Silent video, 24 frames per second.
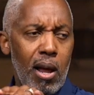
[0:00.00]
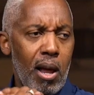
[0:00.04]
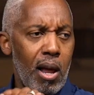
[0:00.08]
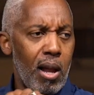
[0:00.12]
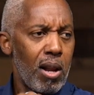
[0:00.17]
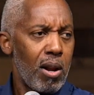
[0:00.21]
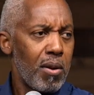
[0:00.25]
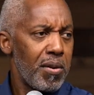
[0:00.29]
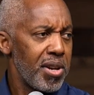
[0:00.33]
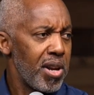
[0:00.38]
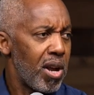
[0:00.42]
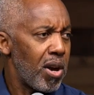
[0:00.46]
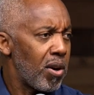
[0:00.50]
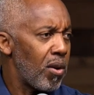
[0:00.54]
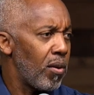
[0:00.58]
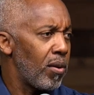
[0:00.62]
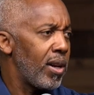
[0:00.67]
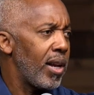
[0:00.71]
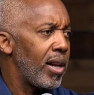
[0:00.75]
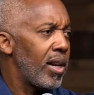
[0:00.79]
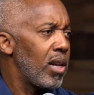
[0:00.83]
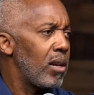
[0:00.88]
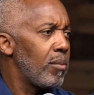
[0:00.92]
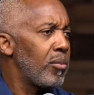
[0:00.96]
long y'all going to
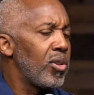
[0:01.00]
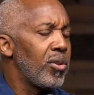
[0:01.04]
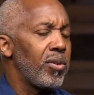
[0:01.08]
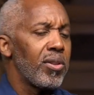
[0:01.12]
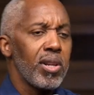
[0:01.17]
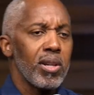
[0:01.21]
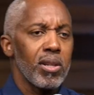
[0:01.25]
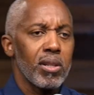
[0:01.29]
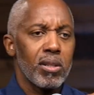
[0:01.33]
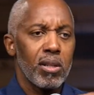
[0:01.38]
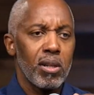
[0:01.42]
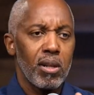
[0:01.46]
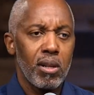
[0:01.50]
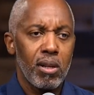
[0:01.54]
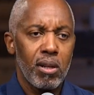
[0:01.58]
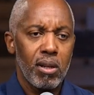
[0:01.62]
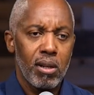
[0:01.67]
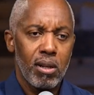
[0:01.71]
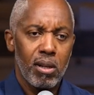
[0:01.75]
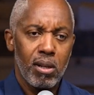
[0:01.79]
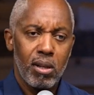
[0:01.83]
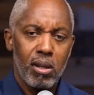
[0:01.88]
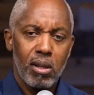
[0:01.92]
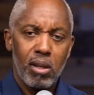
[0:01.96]
let him do this?
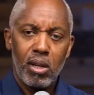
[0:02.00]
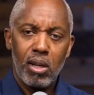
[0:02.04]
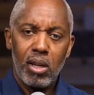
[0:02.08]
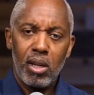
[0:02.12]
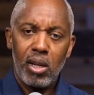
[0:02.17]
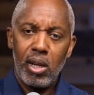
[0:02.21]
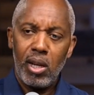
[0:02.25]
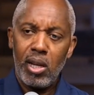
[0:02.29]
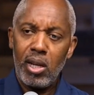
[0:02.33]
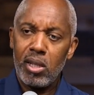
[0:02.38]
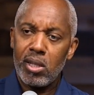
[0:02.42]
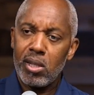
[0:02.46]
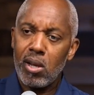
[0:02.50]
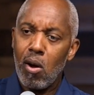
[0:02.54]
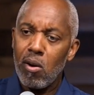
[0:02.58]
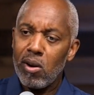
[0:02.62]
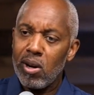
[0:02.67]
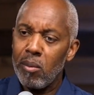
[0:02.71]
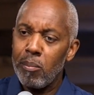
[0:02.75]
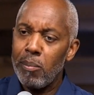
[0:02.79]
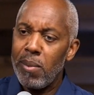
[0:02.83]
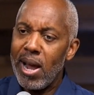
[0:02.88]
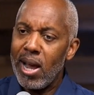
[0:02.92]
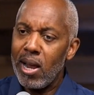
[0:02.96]
He's
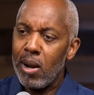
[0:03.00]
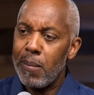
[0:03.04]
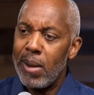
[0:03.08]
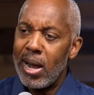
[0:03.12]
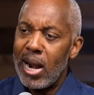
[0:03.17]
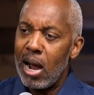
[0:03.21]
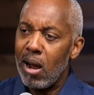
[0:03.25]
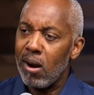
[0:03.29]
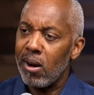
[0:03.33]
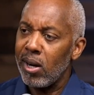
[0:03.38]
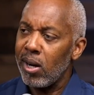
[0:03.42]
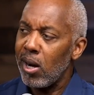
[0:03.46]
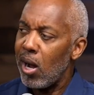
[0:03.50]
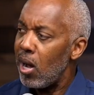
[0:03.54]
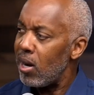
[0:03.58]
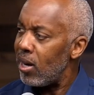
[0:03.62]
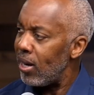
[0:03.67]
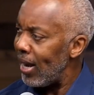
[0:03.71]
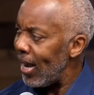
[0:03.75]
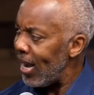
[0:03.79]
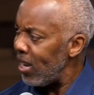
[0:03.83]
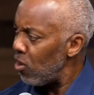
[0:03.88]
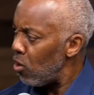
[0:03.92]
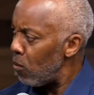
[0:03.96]
talking bad about our God, and
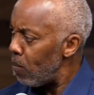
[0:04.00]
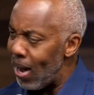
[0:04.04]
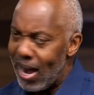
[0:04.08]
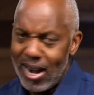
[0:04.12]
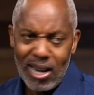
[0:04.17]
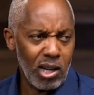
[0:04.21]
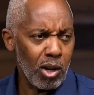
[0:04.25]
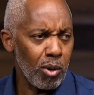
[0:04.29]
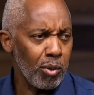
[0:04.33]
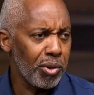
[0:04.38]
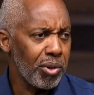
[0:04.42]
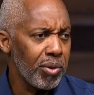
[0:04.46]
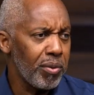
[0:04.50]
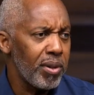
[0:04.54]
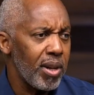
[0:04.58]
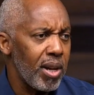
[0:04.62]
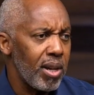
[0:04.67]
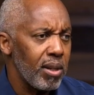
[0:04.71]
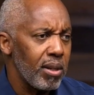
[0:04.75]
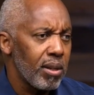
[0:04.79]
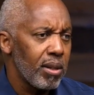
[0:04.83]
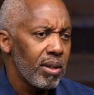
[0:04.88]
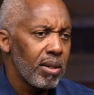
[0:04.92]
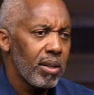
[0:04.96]
ain't nobody going to do
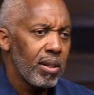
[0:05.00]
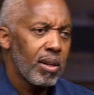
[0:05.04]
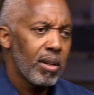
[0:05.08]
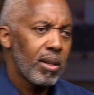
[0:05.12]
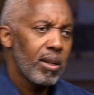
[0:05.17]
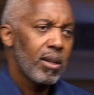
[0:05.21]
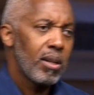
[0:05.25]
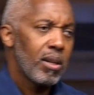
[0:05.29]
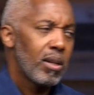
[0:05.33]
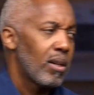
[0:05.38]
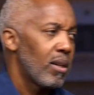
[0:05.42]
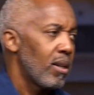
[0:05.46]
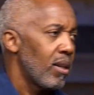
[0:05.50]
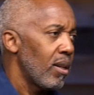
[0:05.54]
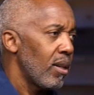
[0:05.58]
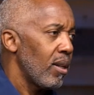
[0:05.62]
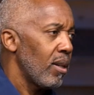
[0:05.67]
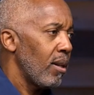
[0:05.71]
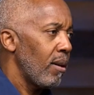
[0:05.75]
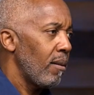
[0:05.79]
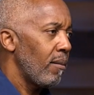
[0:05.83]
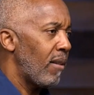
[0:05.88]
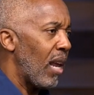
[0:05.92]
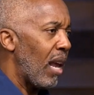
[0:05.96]

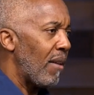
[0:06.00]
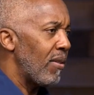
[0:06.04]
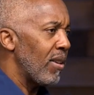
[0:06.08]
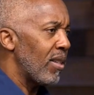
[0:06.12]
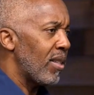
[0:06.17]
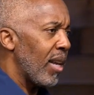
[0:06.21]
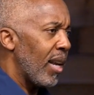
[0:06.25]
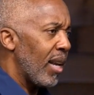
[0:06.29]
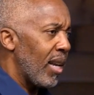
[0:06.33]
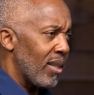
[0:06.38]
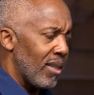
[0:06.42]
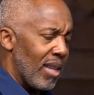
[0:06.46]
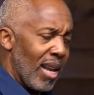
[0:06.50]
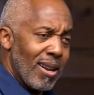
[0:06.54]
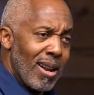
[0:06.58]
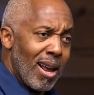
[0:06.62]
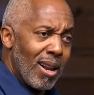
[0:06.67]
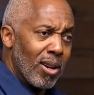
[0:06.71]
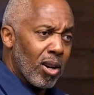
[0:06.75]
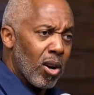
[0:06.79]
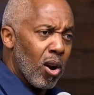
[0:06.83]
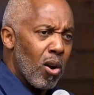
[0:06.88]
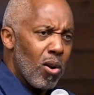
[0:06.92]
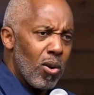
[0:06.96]
nothing. David said, is there not
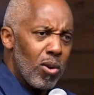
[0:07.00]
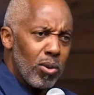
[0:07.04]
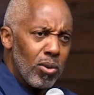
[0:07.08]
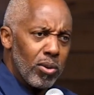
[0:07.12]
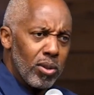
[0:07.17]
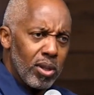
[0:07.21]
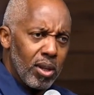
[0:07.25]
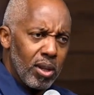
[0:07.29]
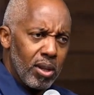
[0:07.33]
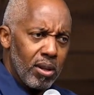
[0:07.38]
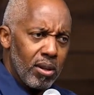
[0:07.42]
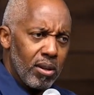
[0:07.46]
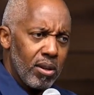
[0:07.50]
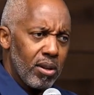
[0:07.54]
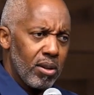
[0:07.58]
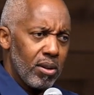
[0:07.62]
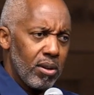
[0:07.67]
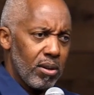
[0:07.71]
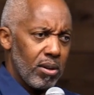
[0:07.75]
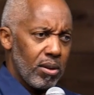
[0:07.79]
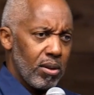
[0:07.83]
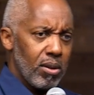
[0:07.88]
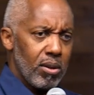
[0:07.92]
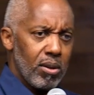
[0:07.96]
a cause?
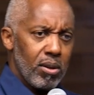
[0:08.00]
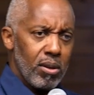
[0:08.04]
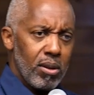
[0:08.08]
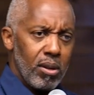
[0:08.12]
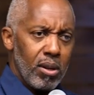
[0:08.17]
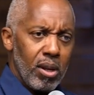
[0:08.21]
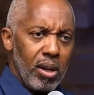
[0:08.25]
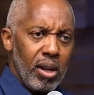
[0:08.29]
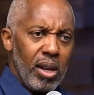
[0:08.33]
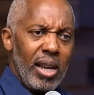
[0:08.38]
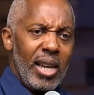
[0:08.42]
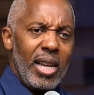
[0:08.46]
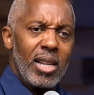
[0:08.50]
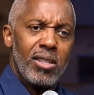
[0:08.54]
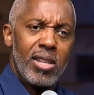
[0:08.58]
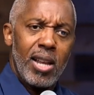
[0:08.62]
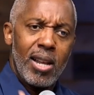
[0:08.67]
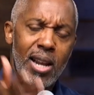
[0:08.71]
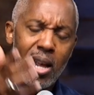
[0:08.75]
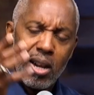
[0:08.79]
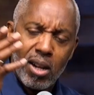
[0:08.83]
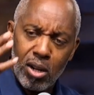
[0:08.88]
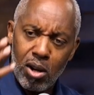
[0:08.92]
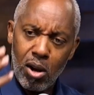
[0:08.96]
Is there
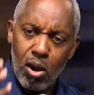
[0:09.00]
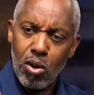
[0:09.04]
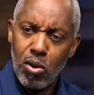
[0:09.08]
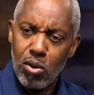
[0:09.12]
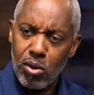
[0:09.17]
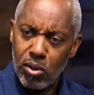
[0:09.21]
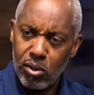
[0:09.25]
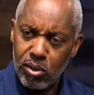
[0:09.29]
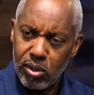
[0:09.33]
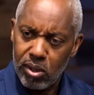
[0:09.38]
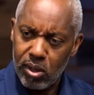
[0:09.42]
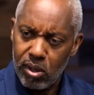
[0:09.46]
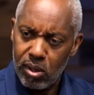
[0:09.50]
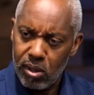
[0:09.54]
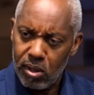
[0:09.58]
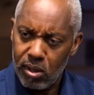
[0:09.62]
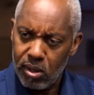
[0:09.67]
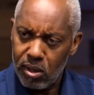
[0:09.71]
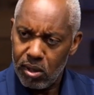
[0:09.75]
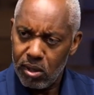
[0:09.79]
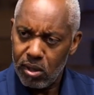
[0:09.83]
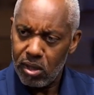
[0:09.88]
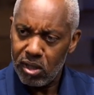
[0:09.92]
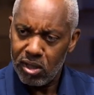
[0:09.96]
not a cause?
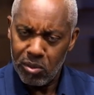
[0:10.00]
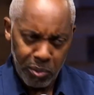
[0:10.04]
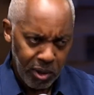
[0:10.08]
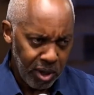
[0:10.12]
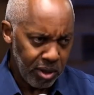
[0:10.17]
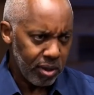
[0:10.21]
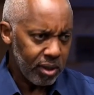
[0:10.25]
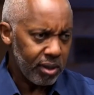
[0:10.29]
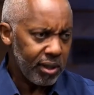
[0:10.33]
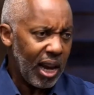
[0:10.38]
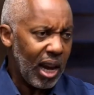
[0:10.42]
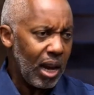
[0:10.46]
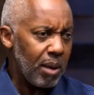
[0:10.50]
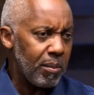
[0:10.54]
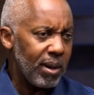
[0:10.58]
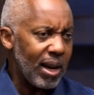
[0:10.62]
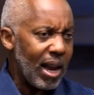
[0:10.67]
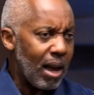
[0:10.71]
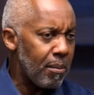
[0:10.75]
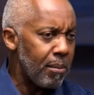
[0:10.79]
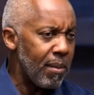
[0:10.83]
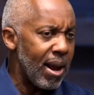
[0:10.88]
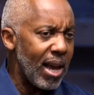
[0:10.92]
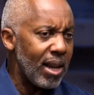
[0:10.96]
His brothers came and
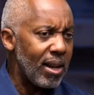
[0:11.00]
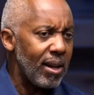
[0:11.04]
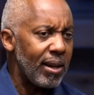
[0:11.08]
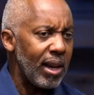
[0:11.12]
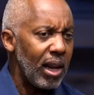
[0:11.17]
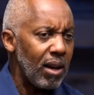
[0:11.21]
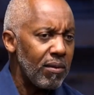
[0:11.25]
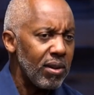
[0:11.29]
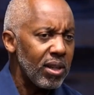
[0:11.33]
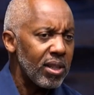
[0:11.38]
got mad at David